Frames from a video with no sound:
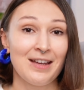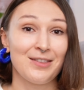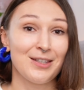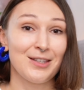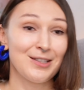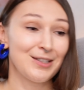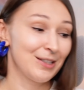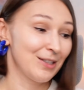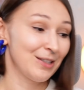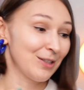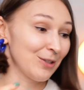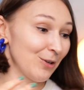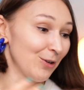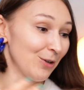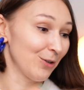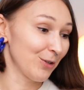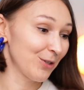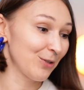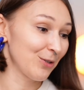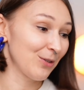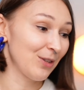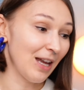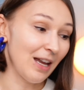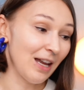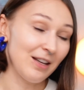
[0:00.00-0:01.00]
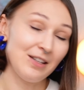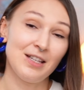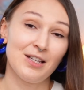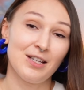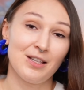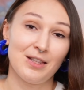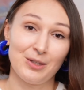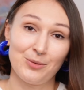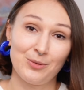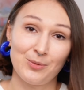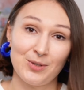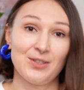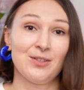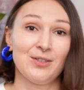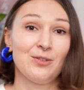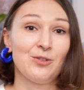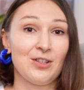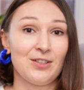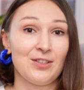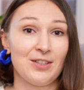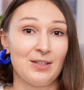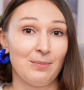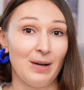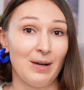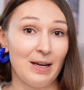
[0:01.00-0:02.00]
This is also the idea that was
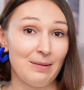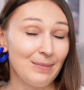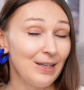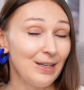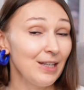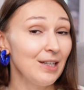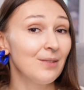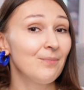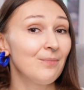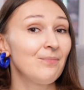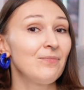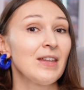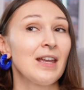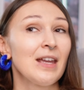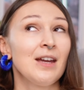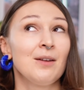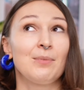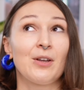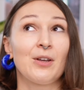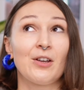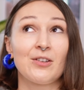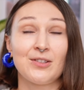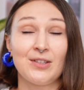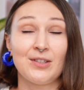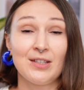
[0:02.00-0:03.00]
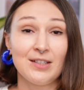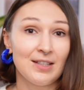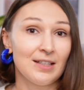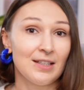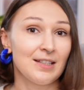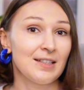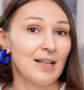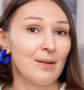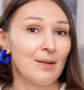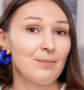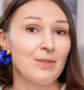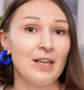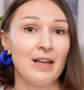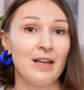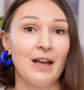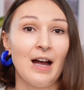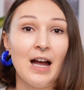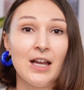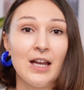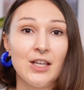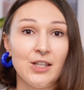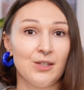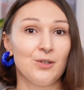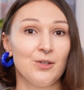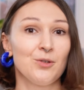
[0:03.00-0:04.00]
suggested by me, because this is something
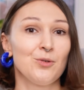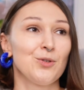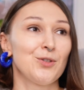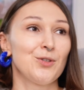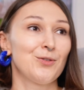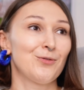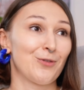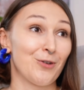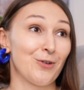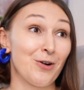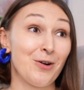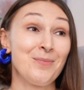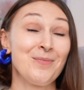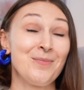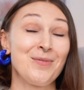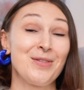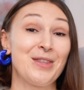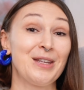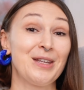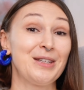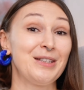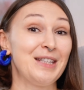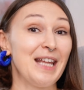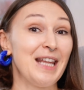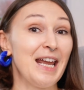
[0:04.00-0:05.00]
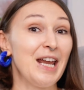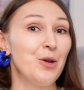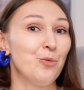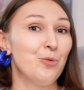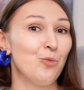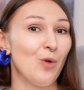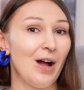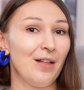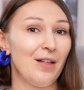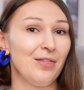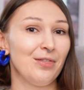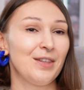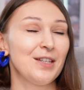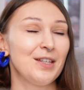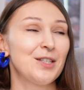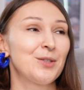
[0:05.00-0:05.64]
I use from the day one.